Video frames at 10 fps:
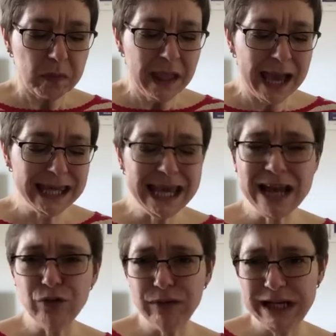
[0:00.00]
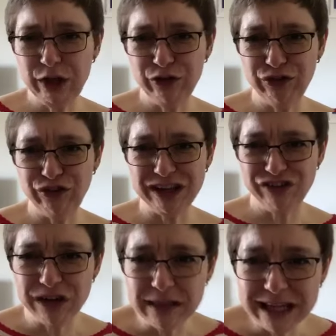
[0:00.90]
Again, a really good
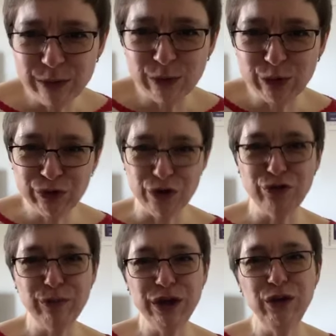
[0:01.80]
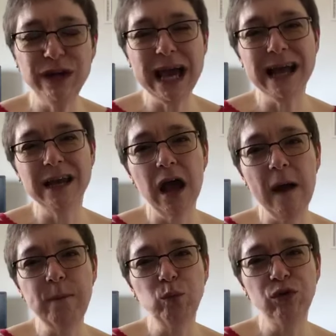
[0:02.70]
suggestion, I think it was also from you, Jan,
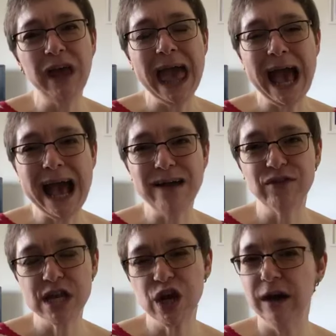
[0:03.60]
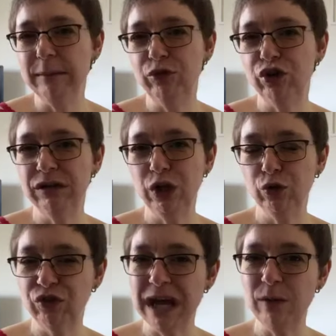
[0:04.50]
was have a time during
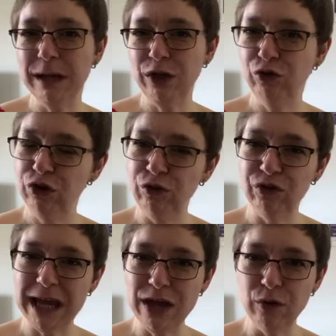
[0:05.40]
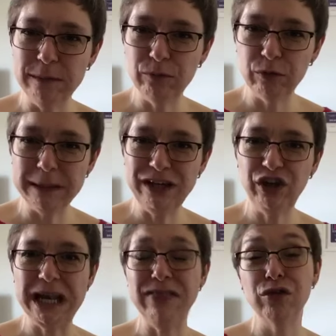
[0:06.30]
your day where you choose to get your
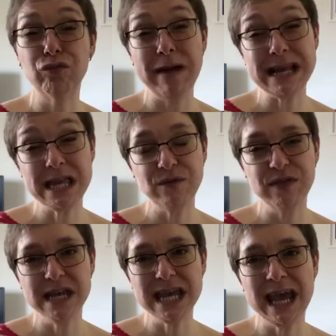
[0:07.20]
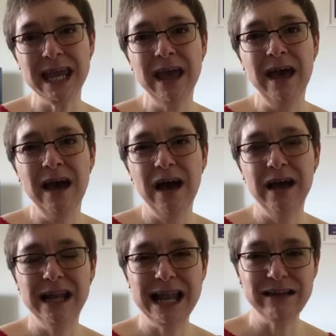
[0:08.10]
information, and the rest of the day,
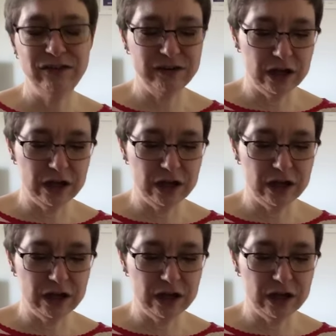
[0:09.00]
let's